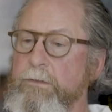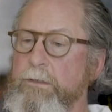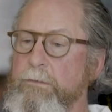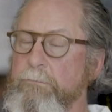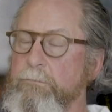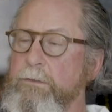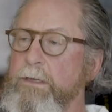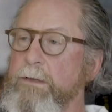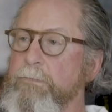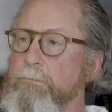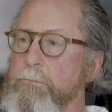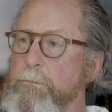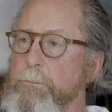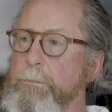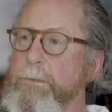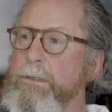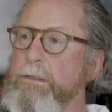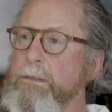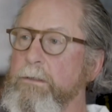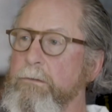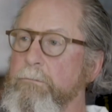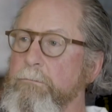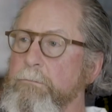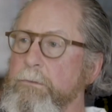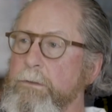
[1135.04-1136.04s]
given
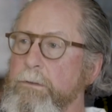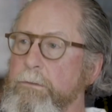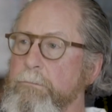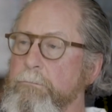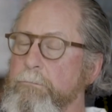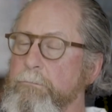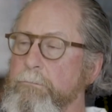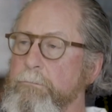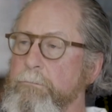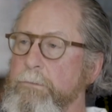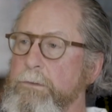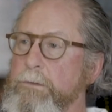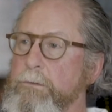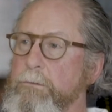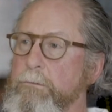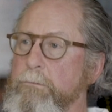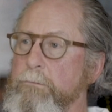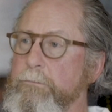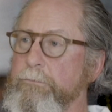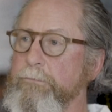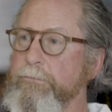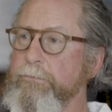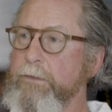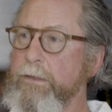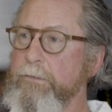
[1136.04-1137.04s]
everybody a real
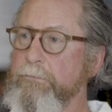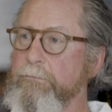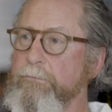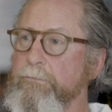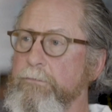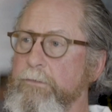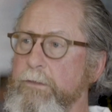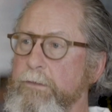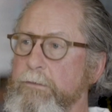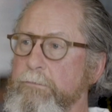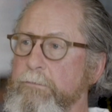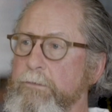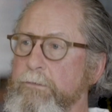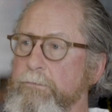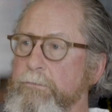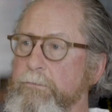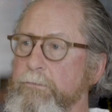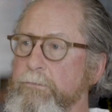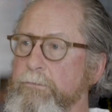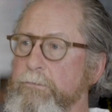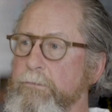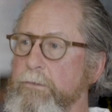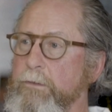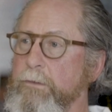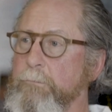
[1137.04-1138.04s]
renewed sense that this
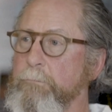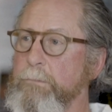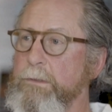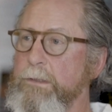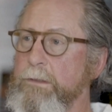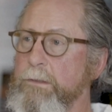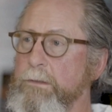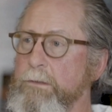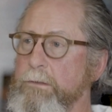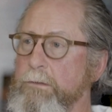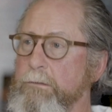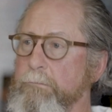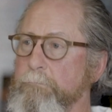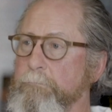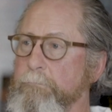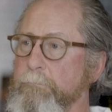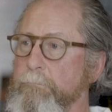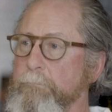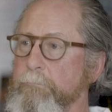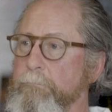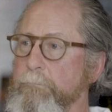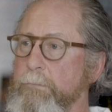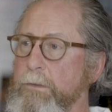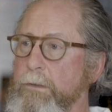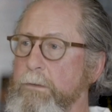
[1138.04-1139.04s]
is going to be
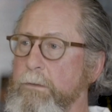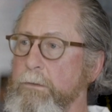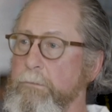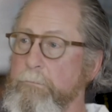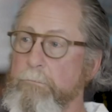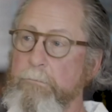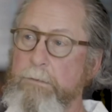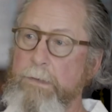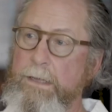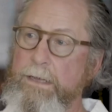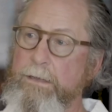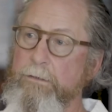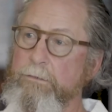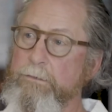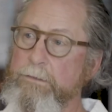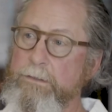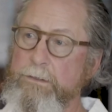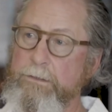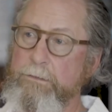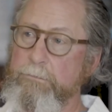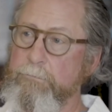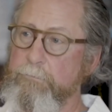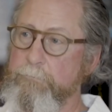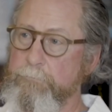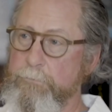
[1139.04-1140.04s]
our reality
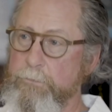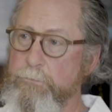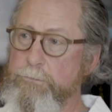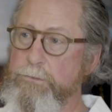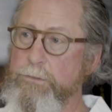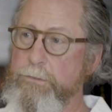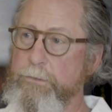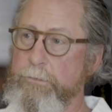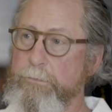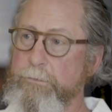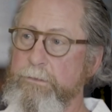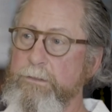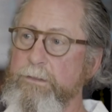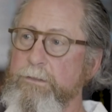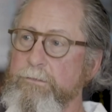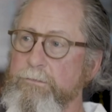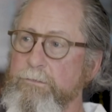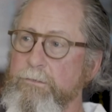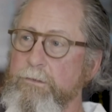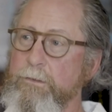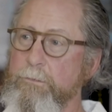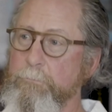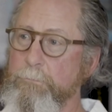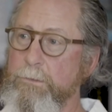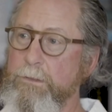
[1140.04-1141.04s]
in the future and it's
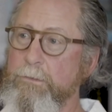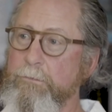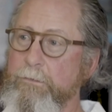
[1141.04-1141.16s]
going to be